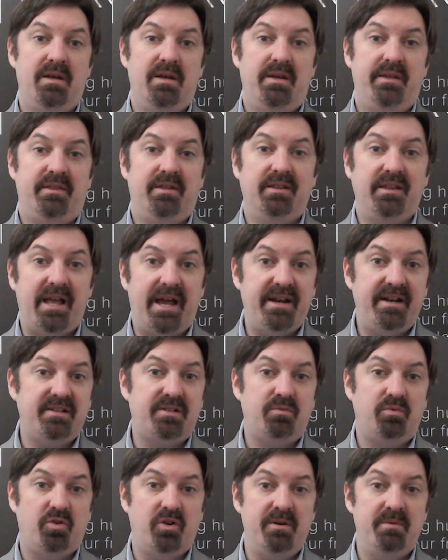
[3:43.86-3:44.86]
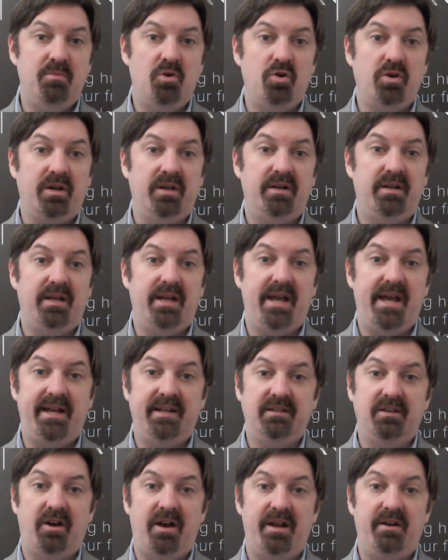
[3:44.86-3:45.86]
The latest Roy Morgan
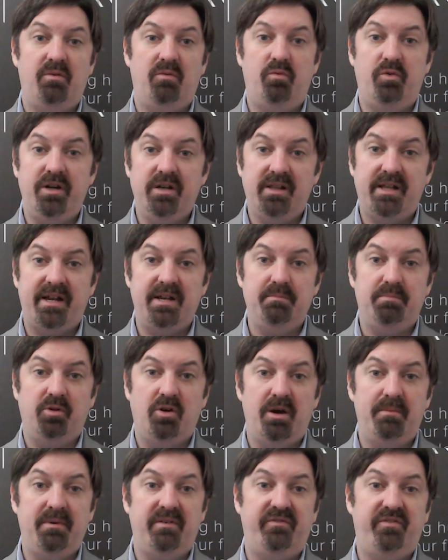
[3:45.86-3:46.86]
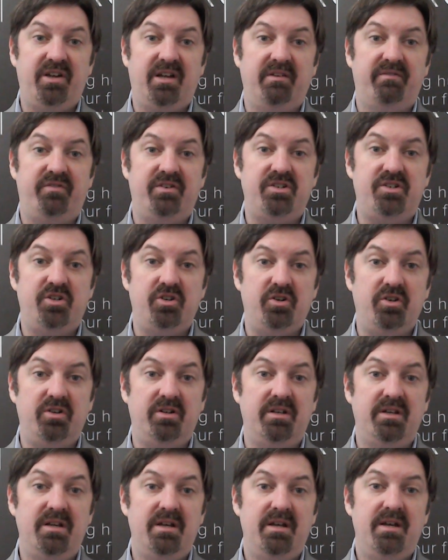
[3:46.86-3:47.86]
headline real unemployment figure for
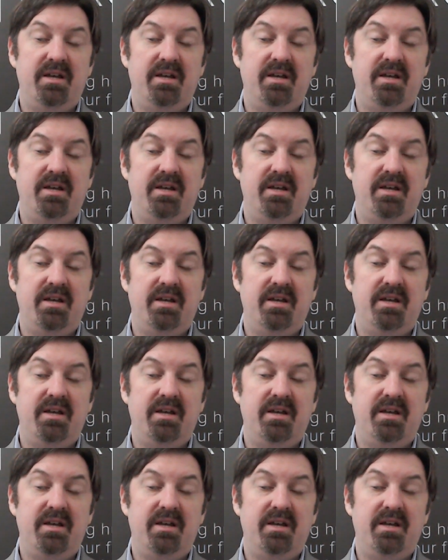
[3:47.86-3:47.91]
June